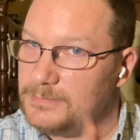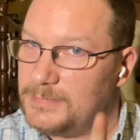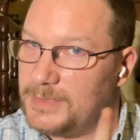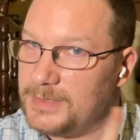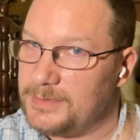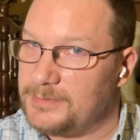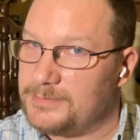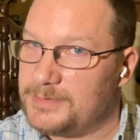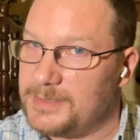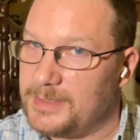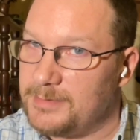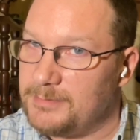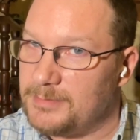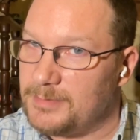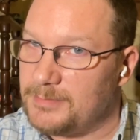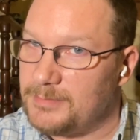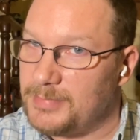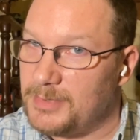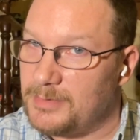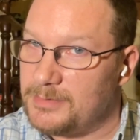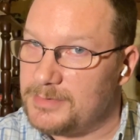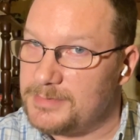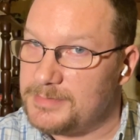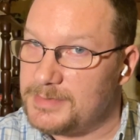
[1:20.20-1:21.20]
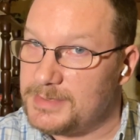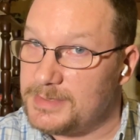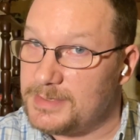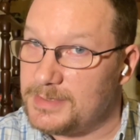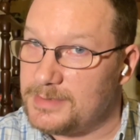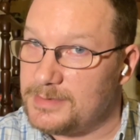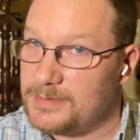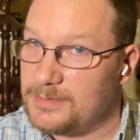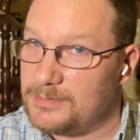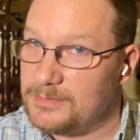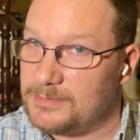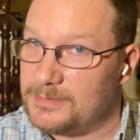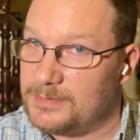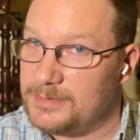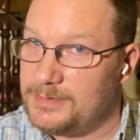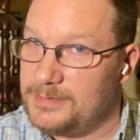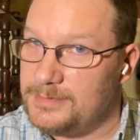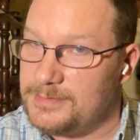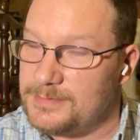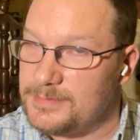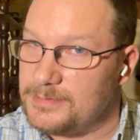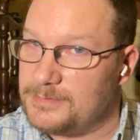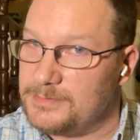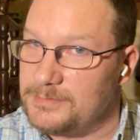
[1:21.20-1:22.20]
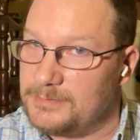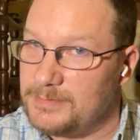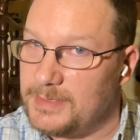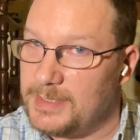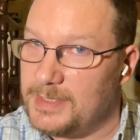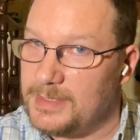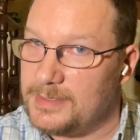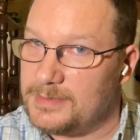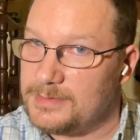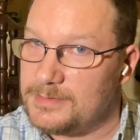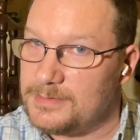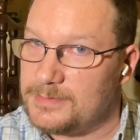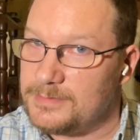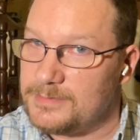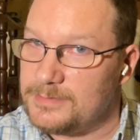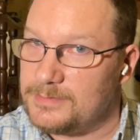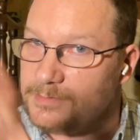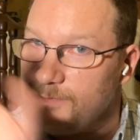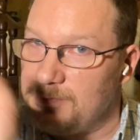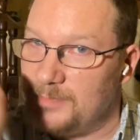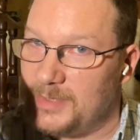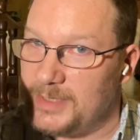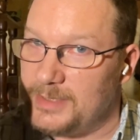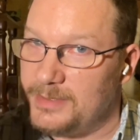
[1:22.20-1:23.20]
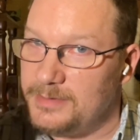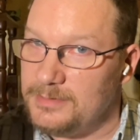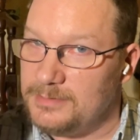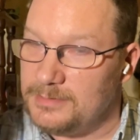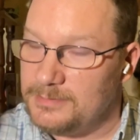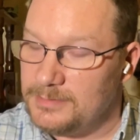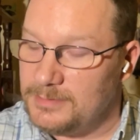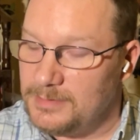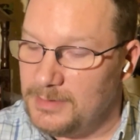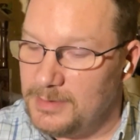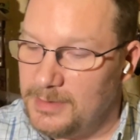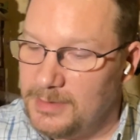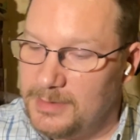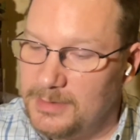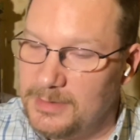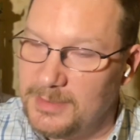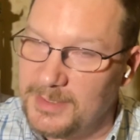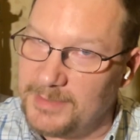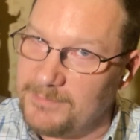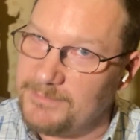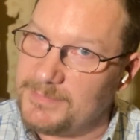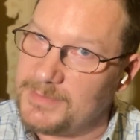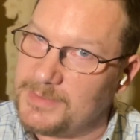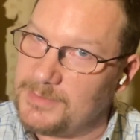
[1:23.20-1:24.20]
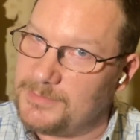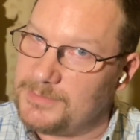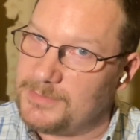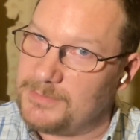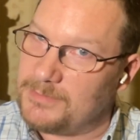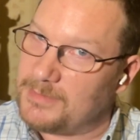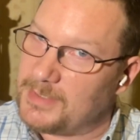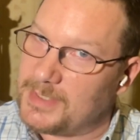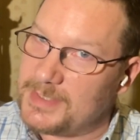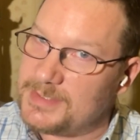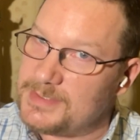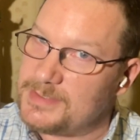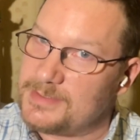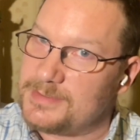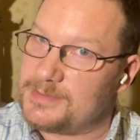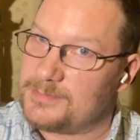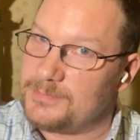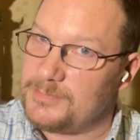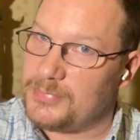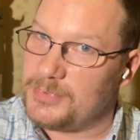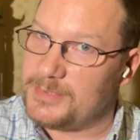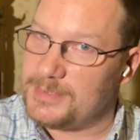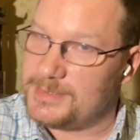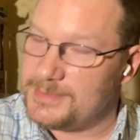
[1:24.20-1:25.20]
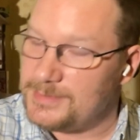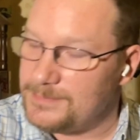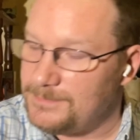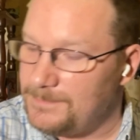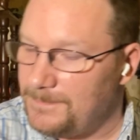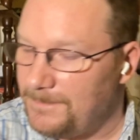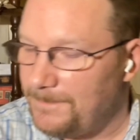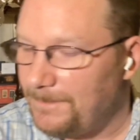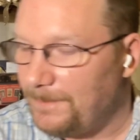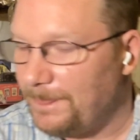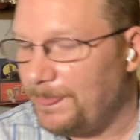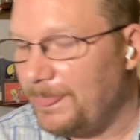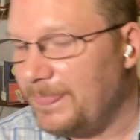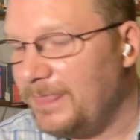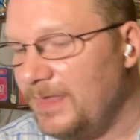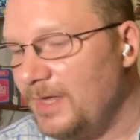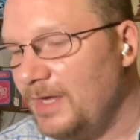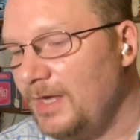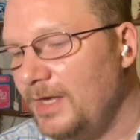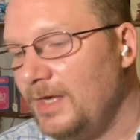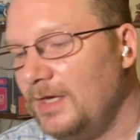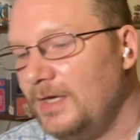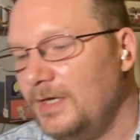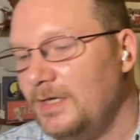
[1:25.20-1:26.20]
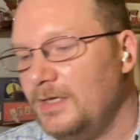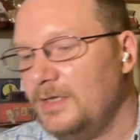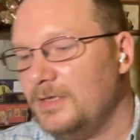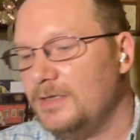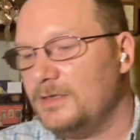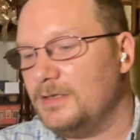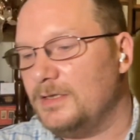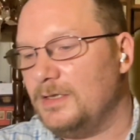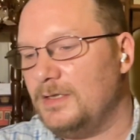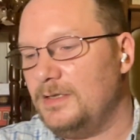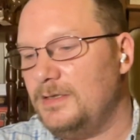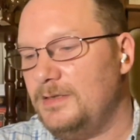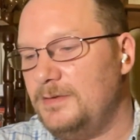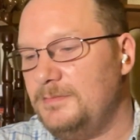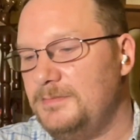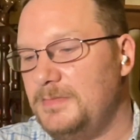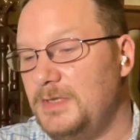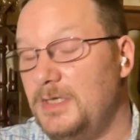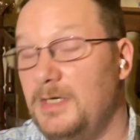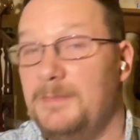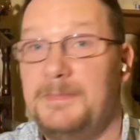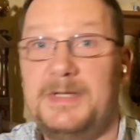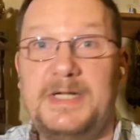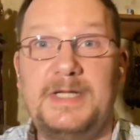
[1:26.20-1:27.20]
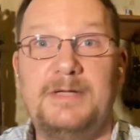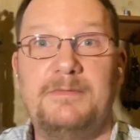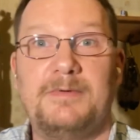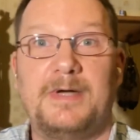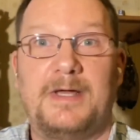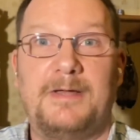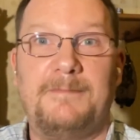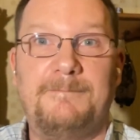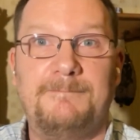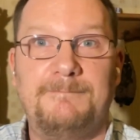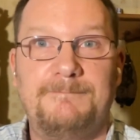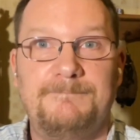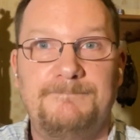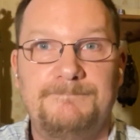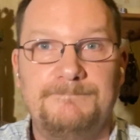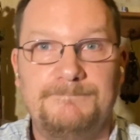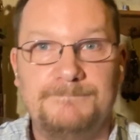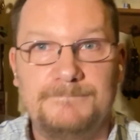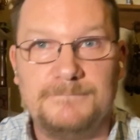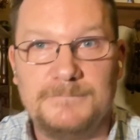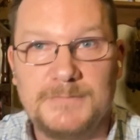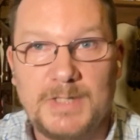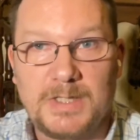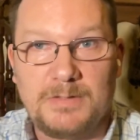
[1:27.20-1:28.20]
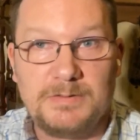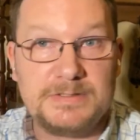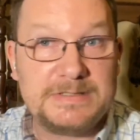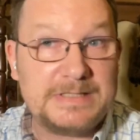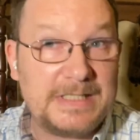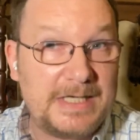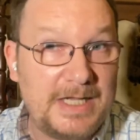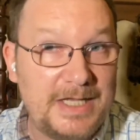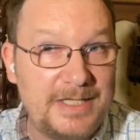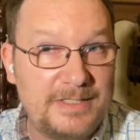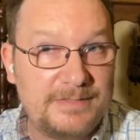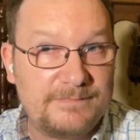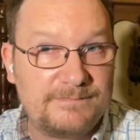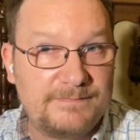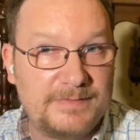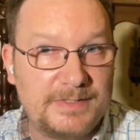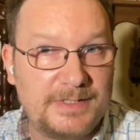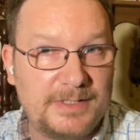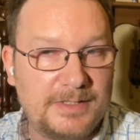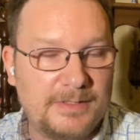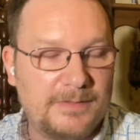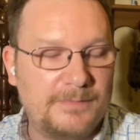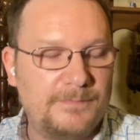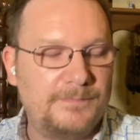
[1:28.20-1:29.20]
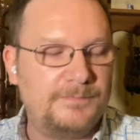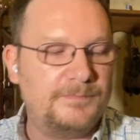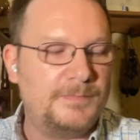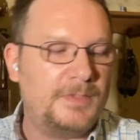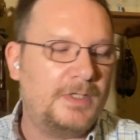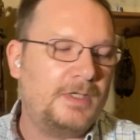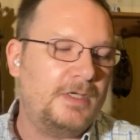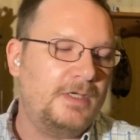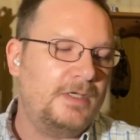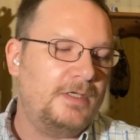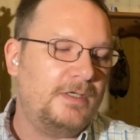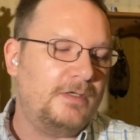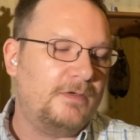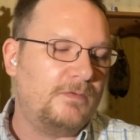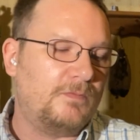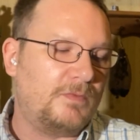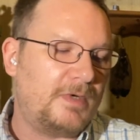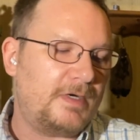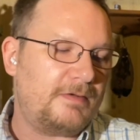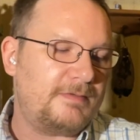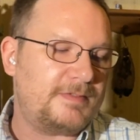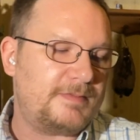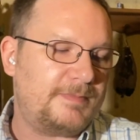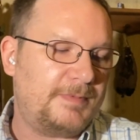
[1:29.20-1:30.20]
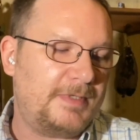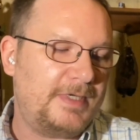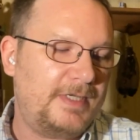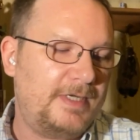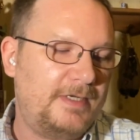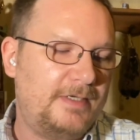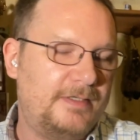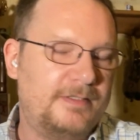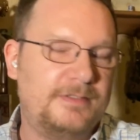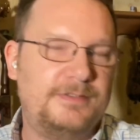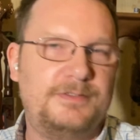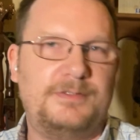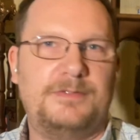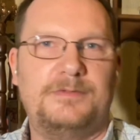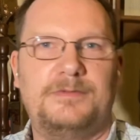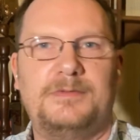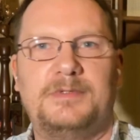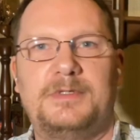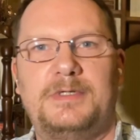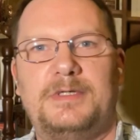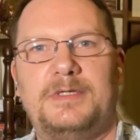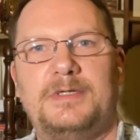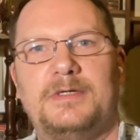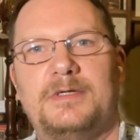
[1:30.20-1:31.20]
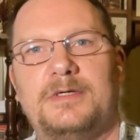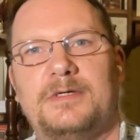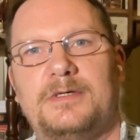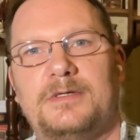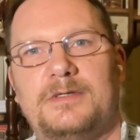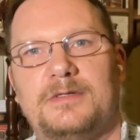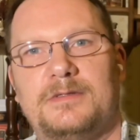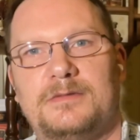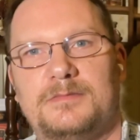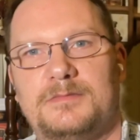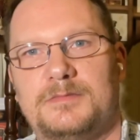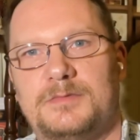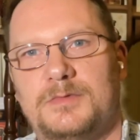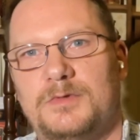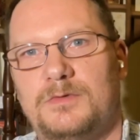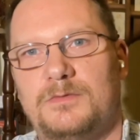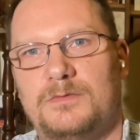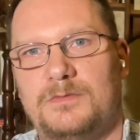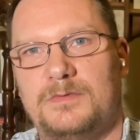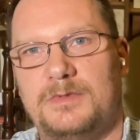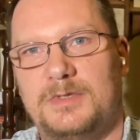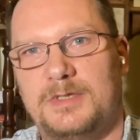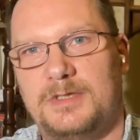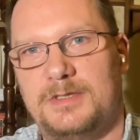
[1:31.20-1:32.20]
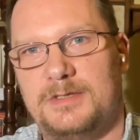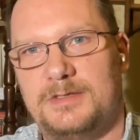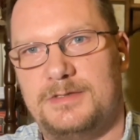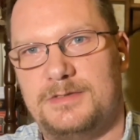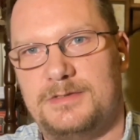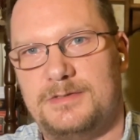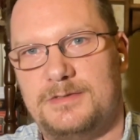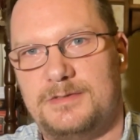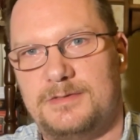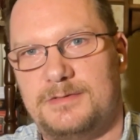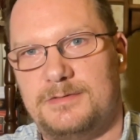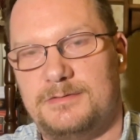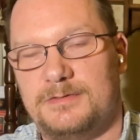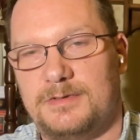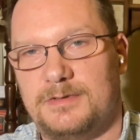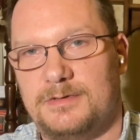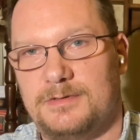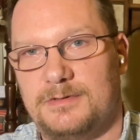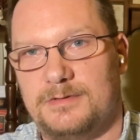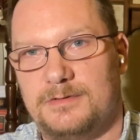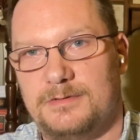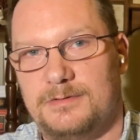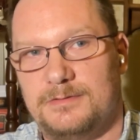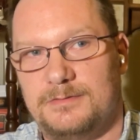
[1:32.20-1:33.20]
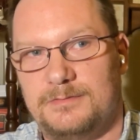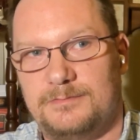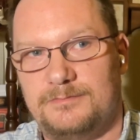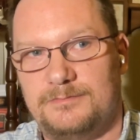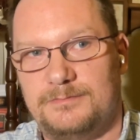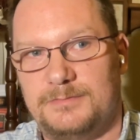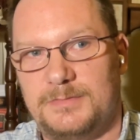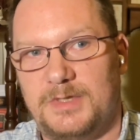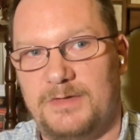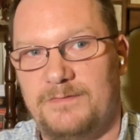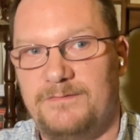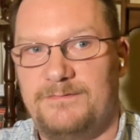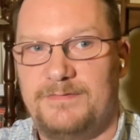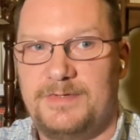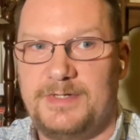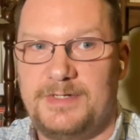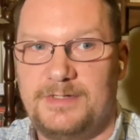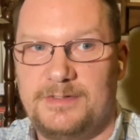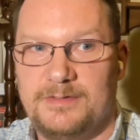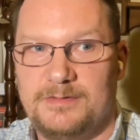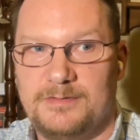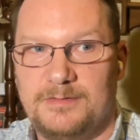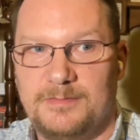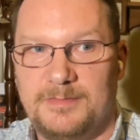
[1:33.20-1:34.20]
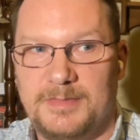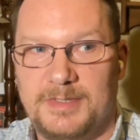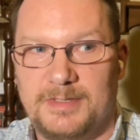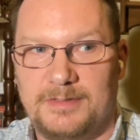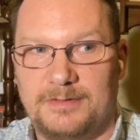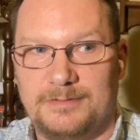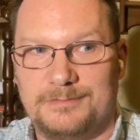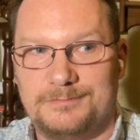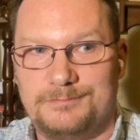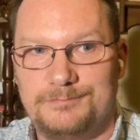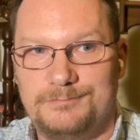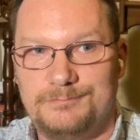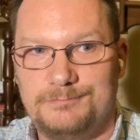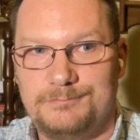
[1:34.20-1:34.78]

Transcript: entertainment purposes only, so you can't sue me, even though your ass is in prison. But anyway, today's video. What I was planning on doing, was, a video about,